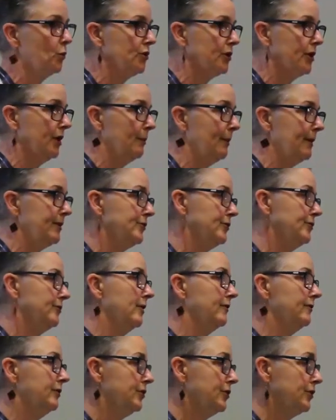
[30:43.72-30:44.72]
watercolour pencils
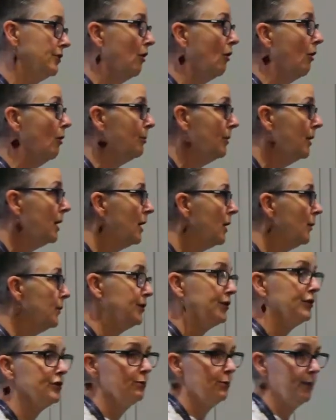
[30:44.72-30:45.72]
over the top,
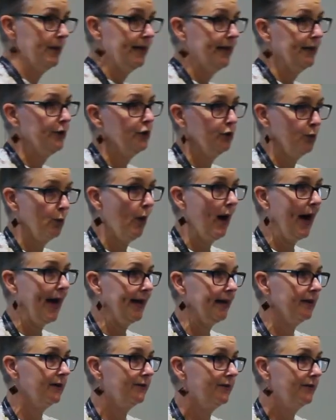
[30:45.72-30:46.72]
which is a really good
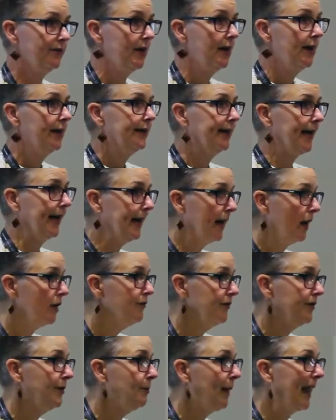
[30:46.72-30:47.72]
way of getting
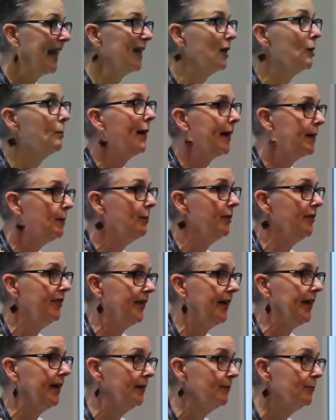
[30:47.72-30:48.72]
over the blank paper
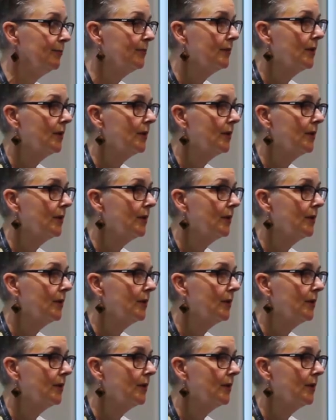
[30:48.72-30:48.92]
thing.